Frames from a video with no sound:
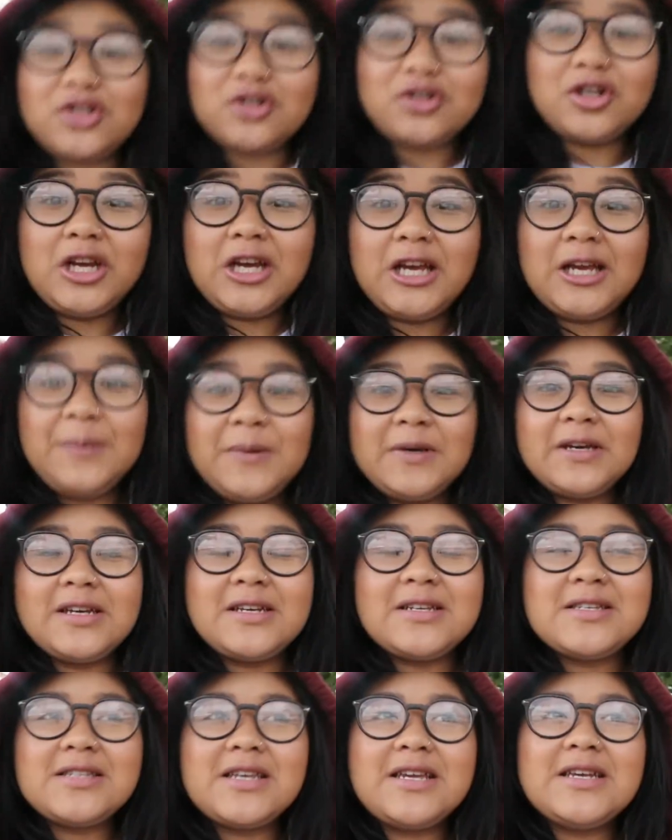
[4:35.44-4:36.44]
tree
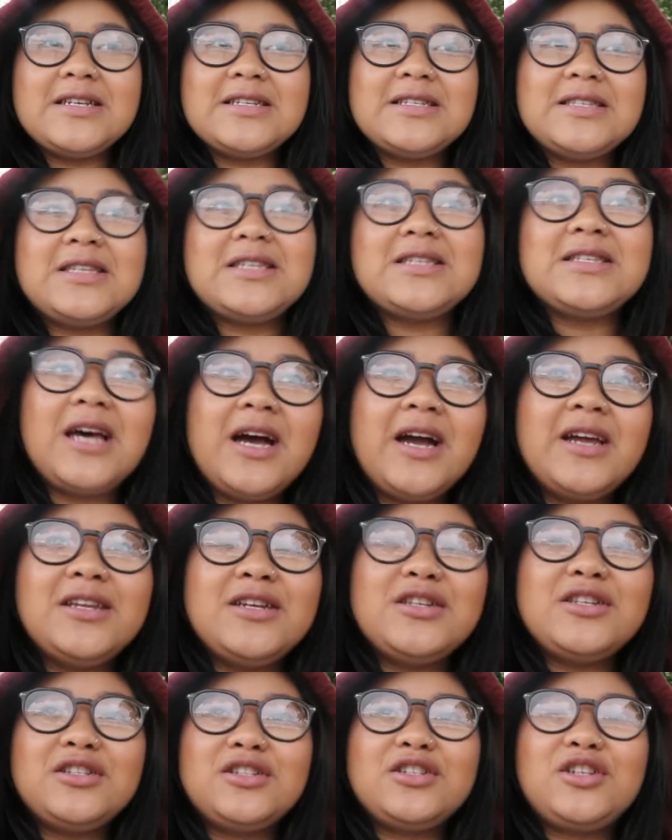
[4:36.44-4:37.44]
because it's
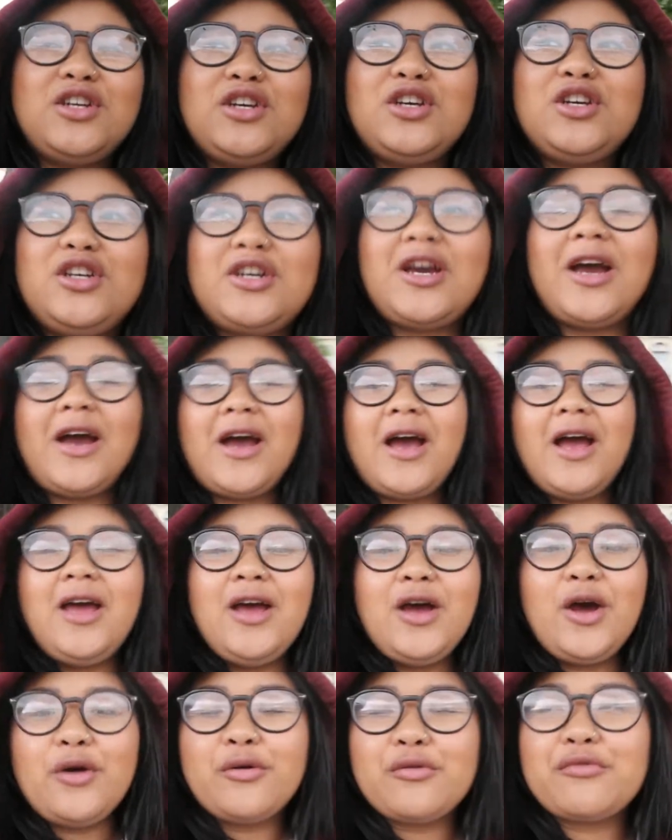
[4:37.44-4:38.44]
decided to
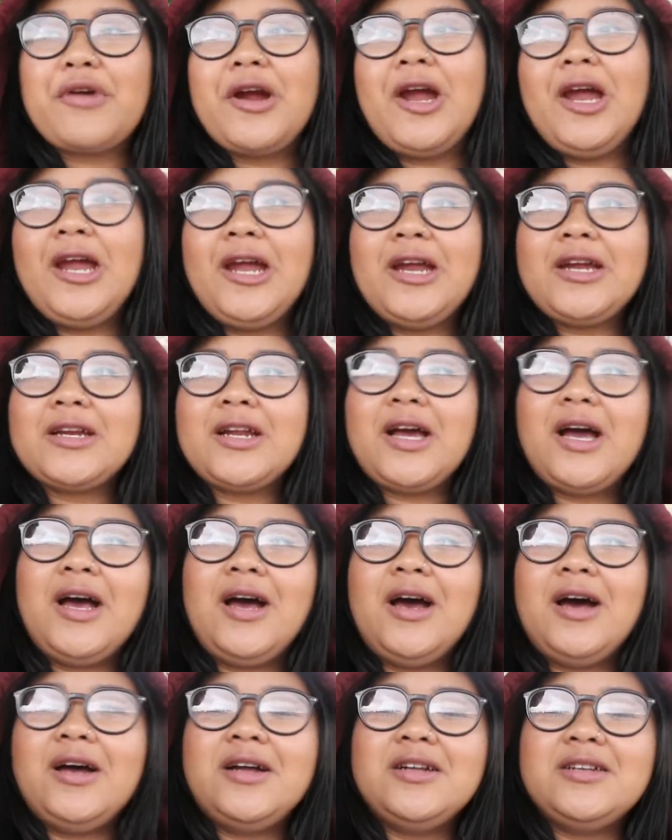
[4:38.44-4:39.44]
rain
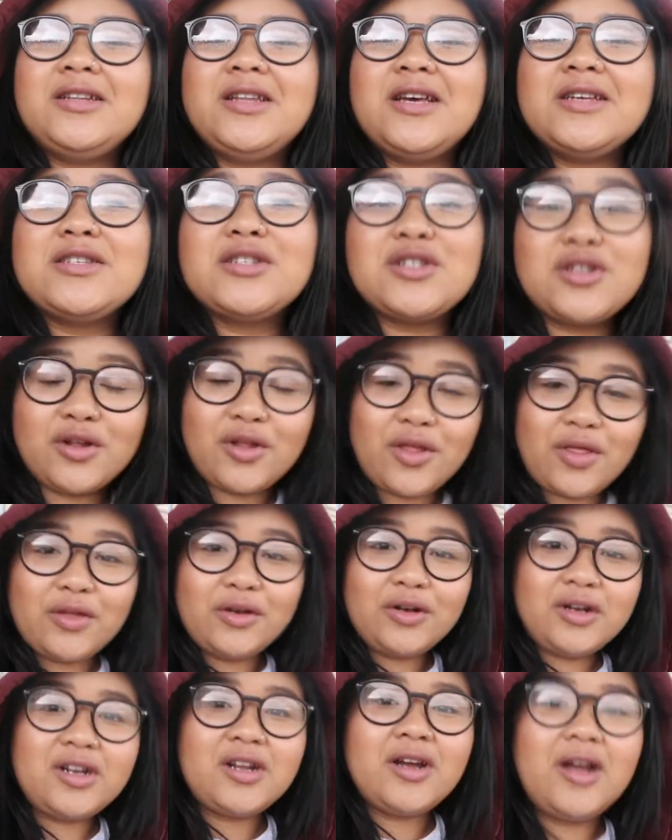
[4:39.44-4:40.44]
and there's a
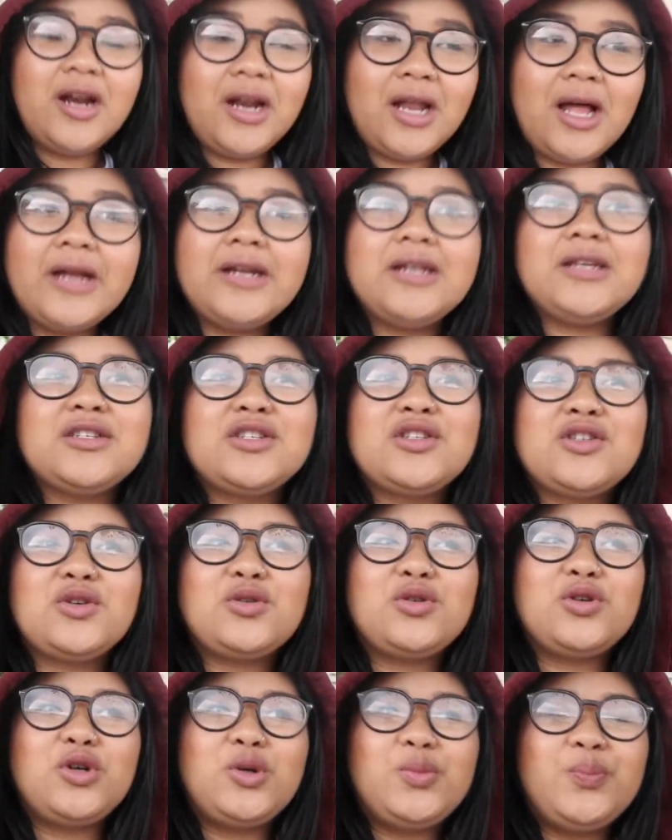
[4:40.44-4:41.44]
thunder and lightning
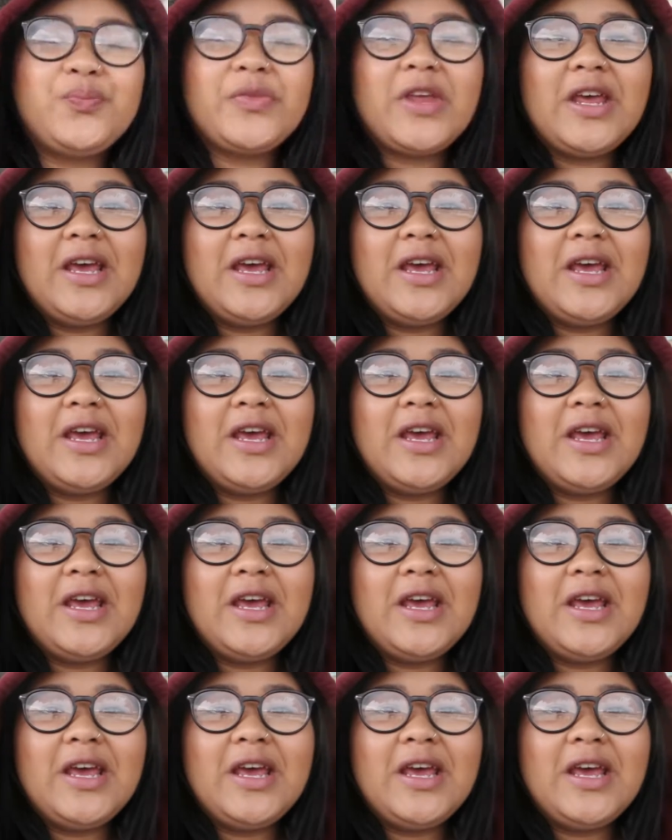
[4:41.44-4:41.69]
storm.